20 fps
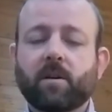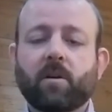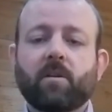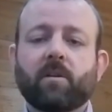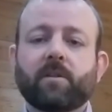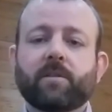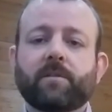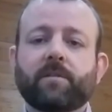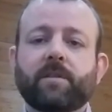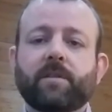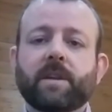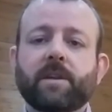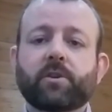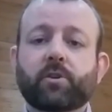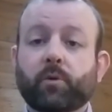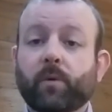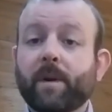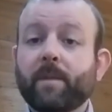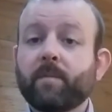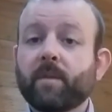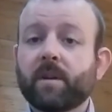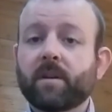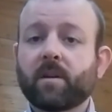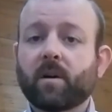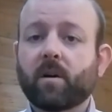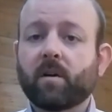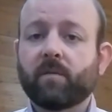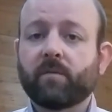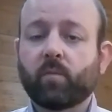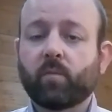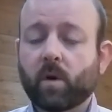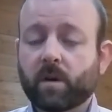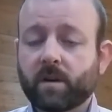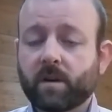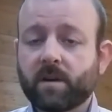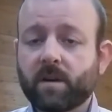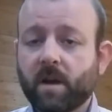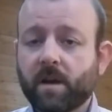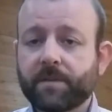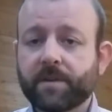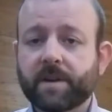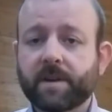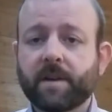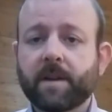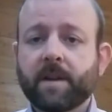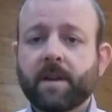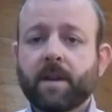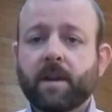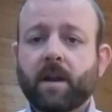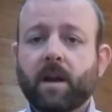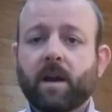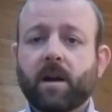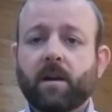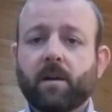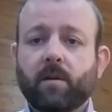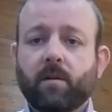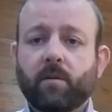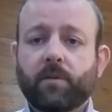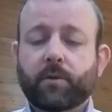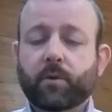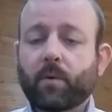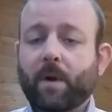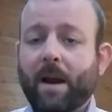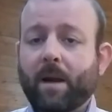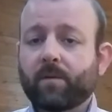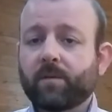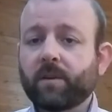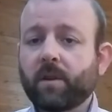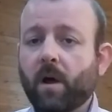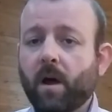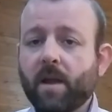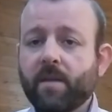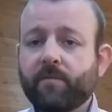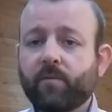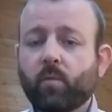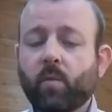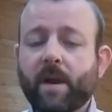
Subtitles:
on the treatment of one another throughout life,